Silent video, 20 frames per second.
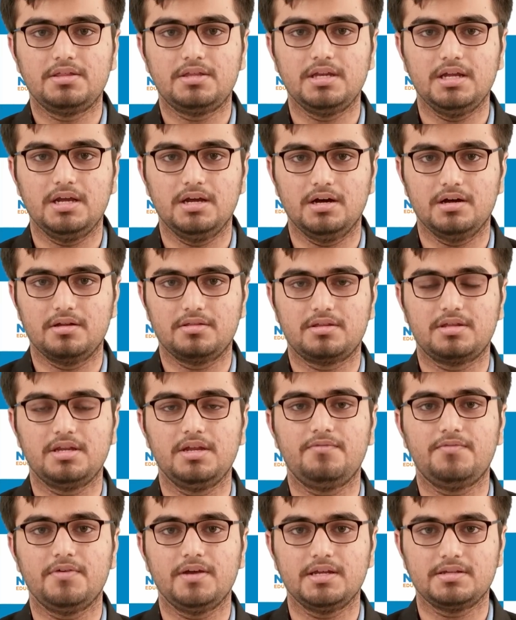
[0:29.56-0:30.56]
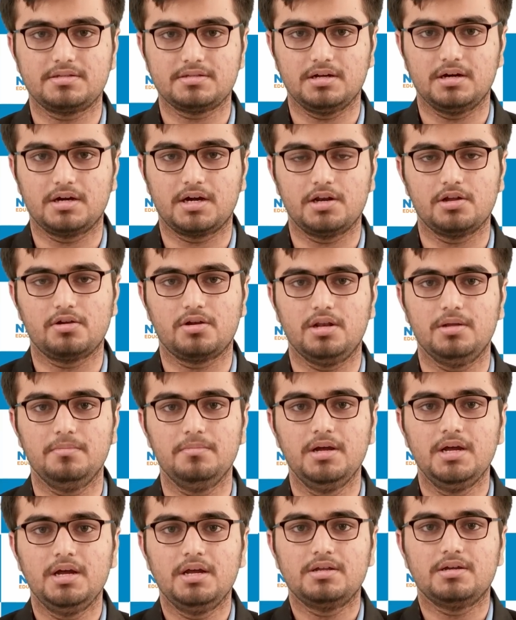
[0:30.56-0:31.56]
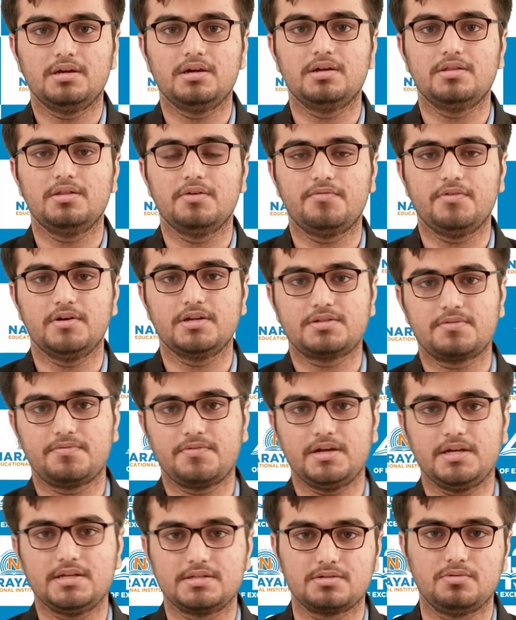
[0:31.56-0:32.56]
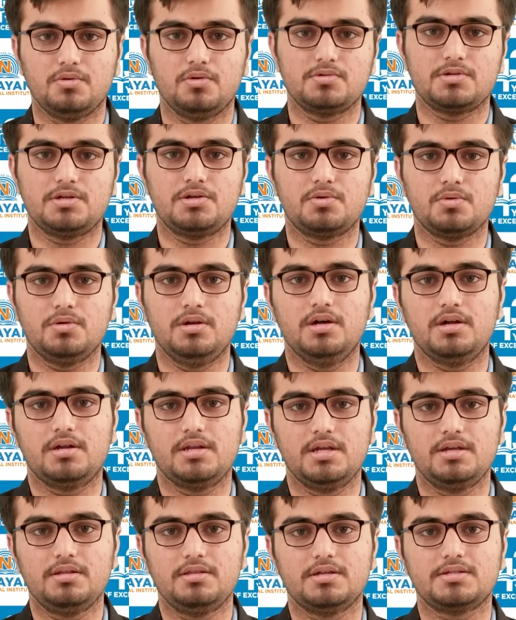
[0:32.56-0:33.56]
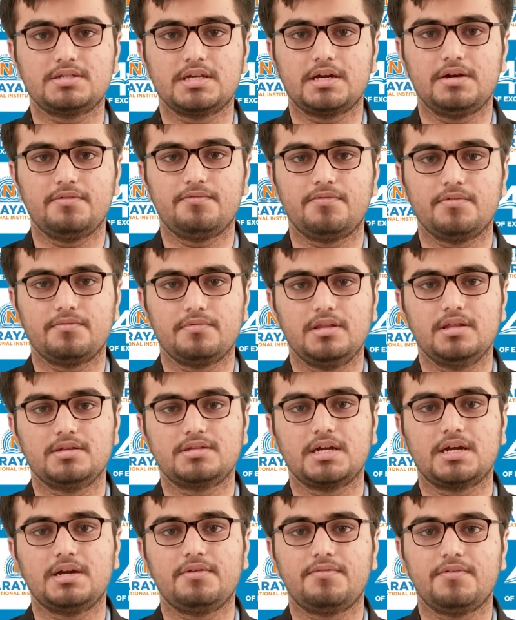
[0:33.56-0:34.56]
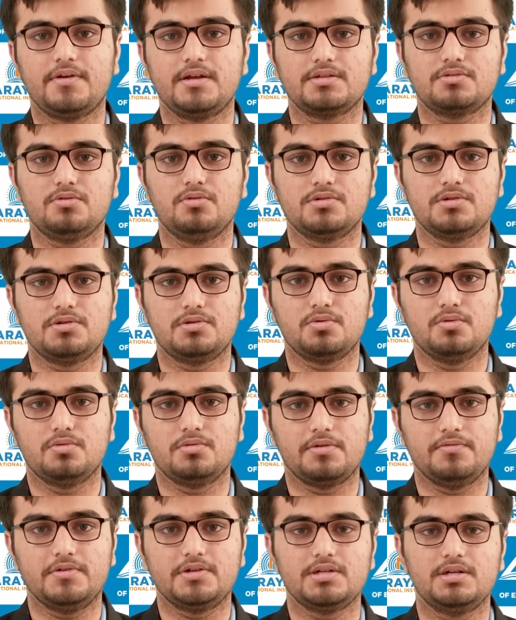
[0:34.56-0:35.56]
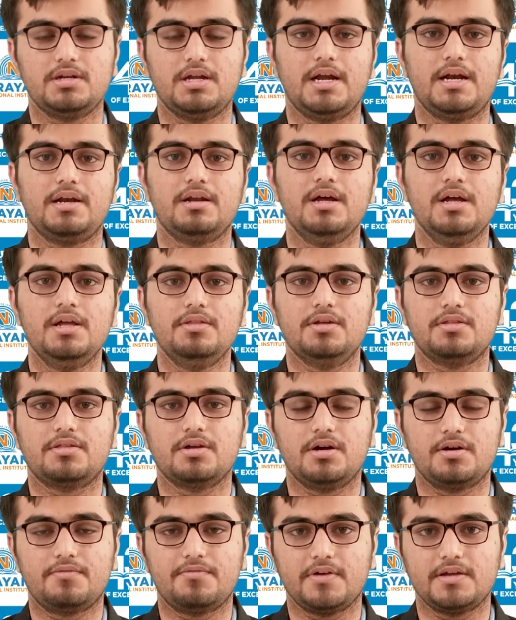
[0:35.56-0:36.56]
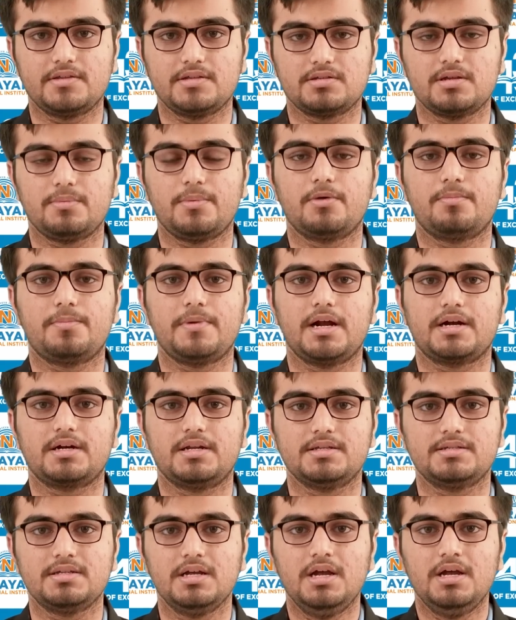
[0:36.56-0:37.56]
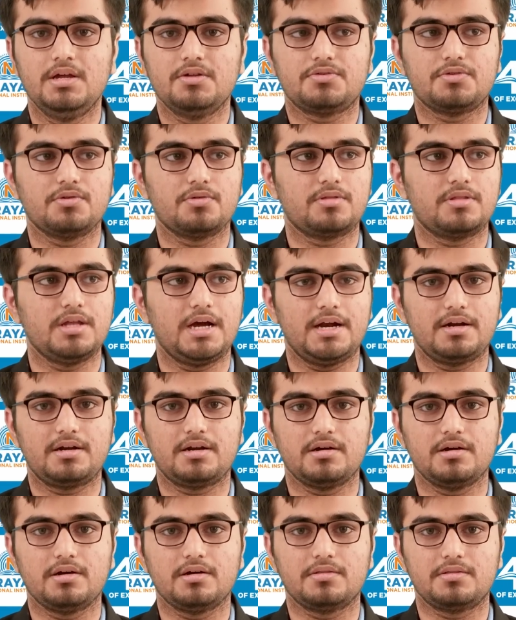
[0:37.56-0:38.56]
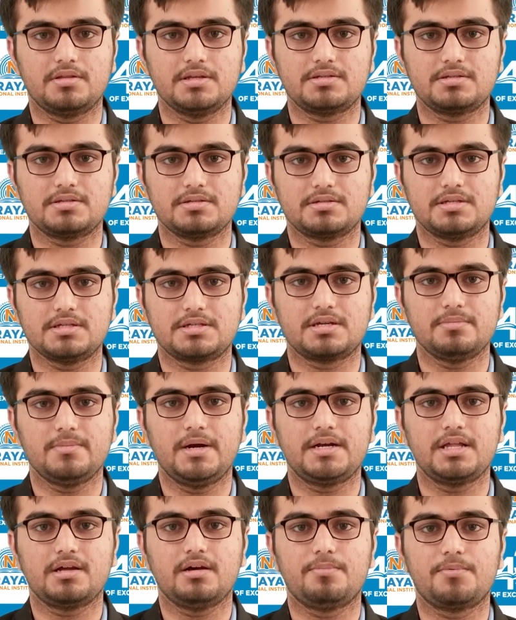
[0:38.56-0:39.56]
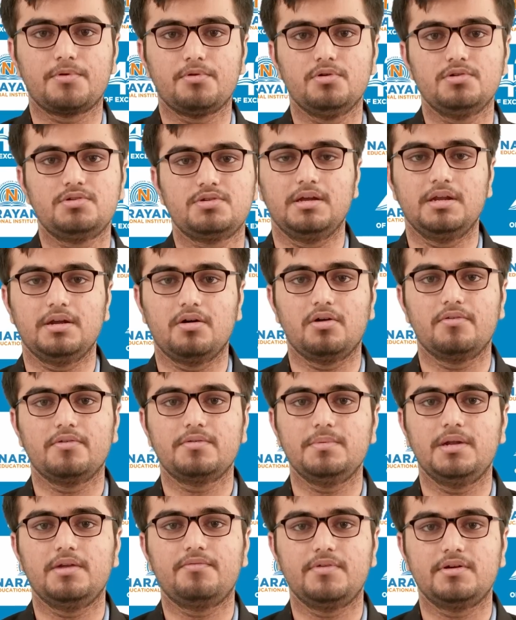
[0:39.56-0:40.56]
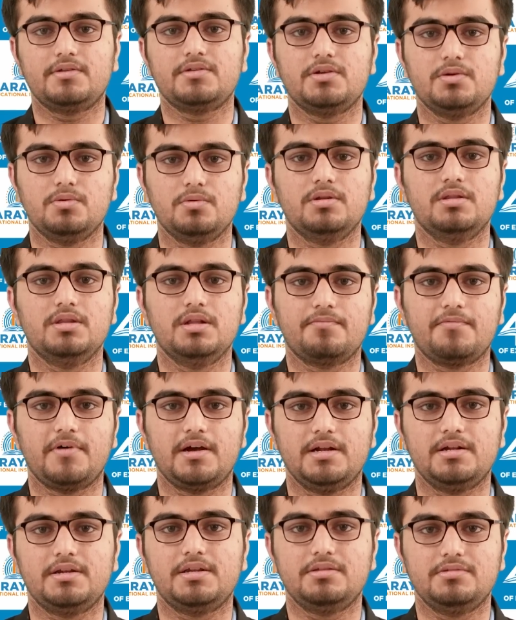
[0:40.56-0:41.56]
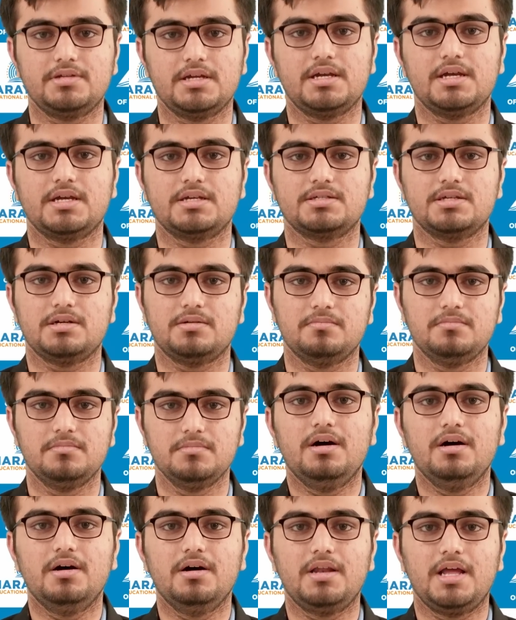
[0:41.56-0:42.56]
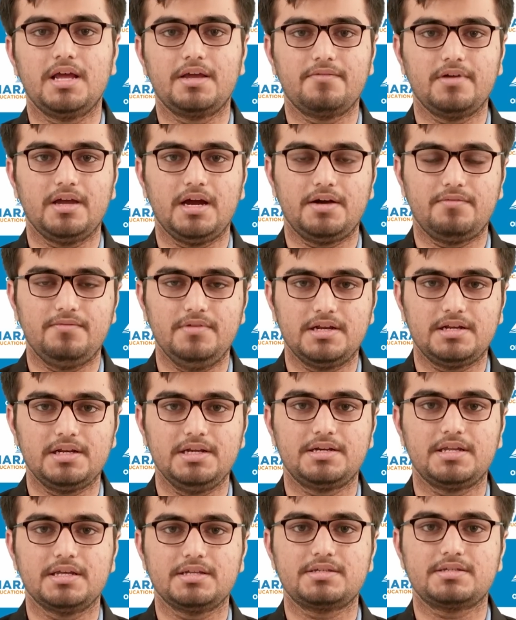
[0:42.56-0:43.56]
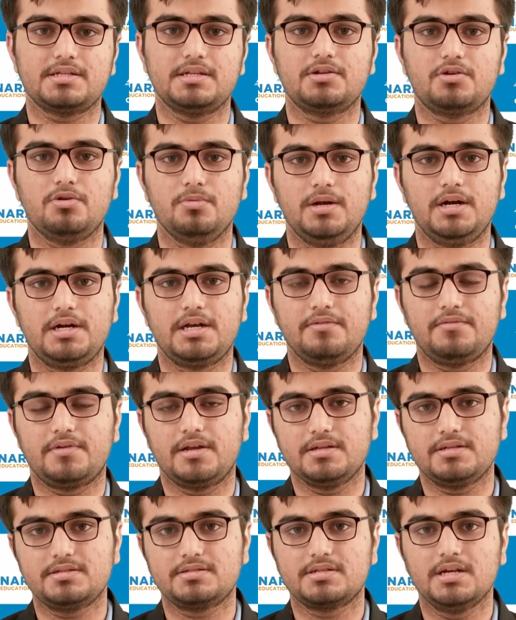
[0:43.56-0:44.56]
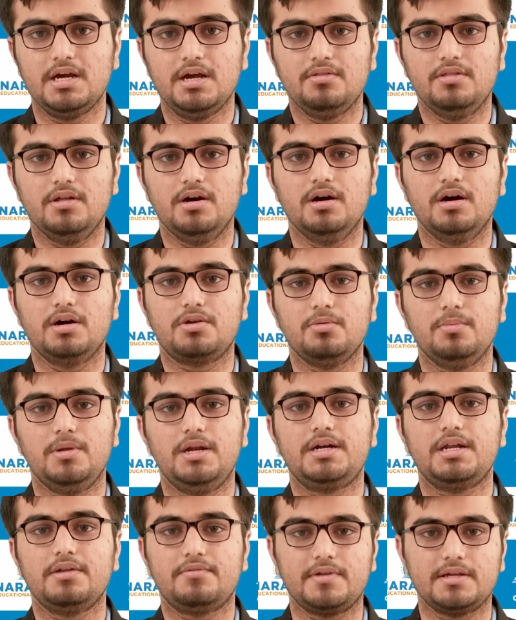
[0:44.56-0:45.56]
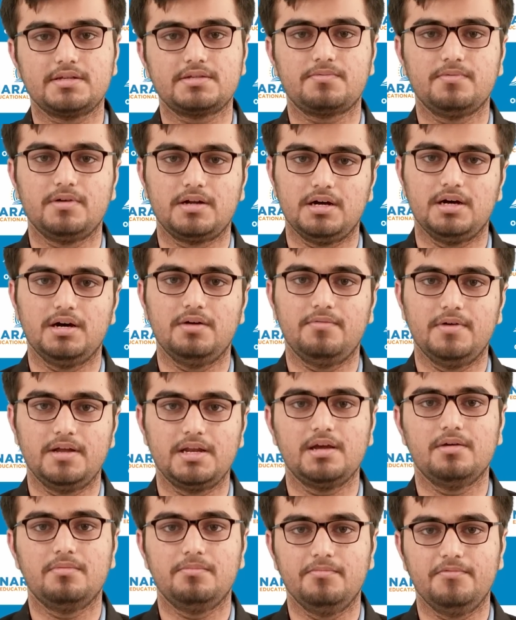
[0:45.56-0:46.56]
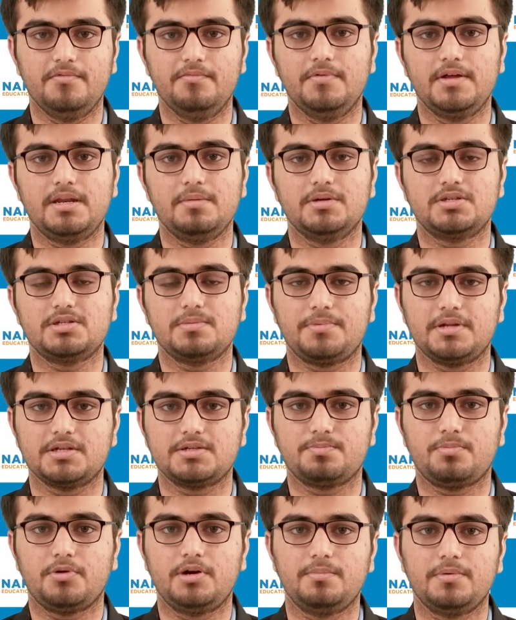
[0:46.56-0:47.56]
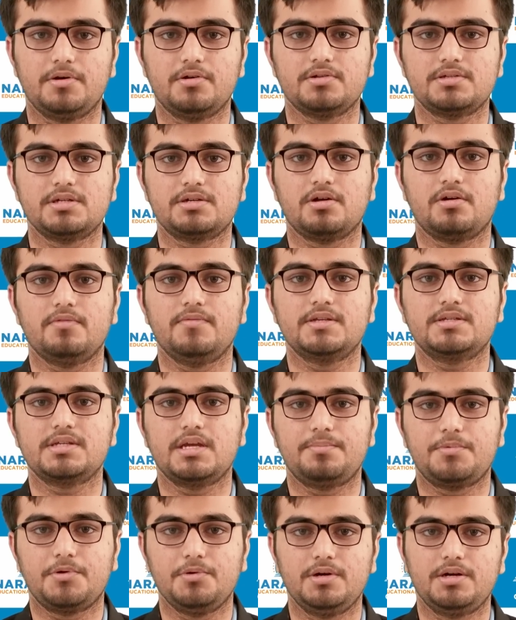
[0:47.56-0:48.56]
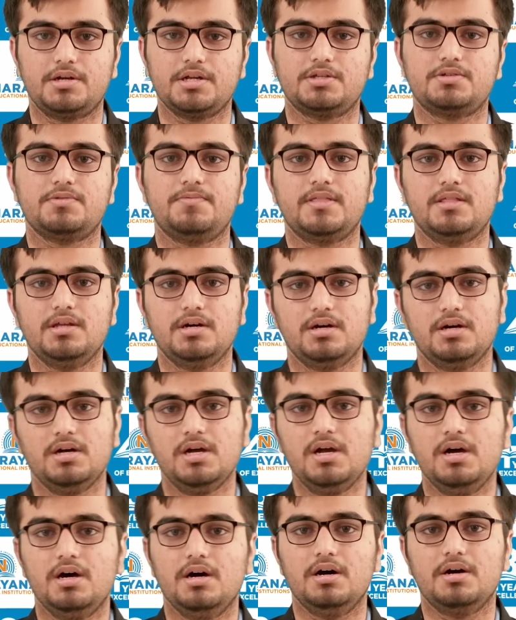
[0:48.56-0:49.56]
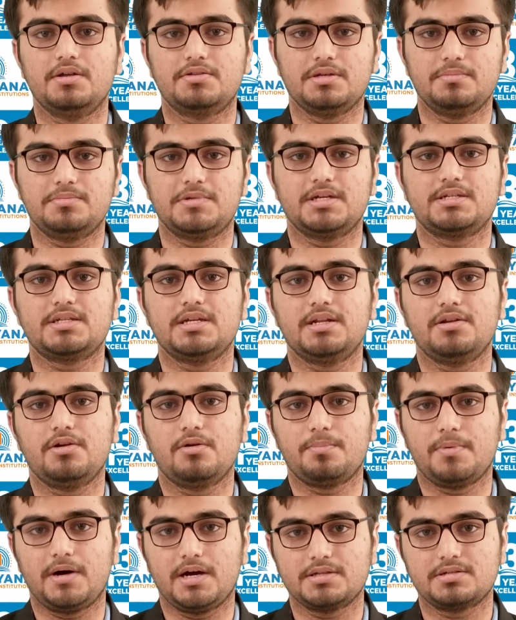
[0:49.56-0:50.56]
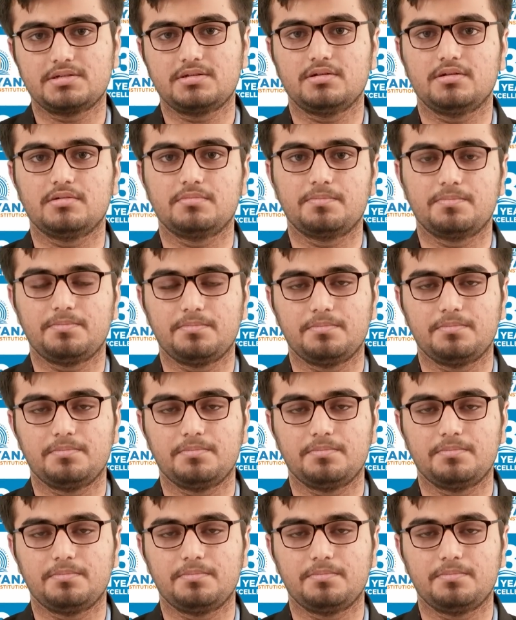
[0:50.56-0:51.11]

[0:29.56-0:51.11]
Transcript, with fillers: three, uh, three phase uh, curriculum. Uh, the first phase goes into learning, the second the second phase goes into revision, and the third phase is about practice, so that uh, this systematic approach always benefits you in the final J E E exam. Uh, like we had weekly tests and cumulative tests. The cumulative tests were uh, very uh, very much a plus point because it always kept you in touch with the uh, subjects and your past uh,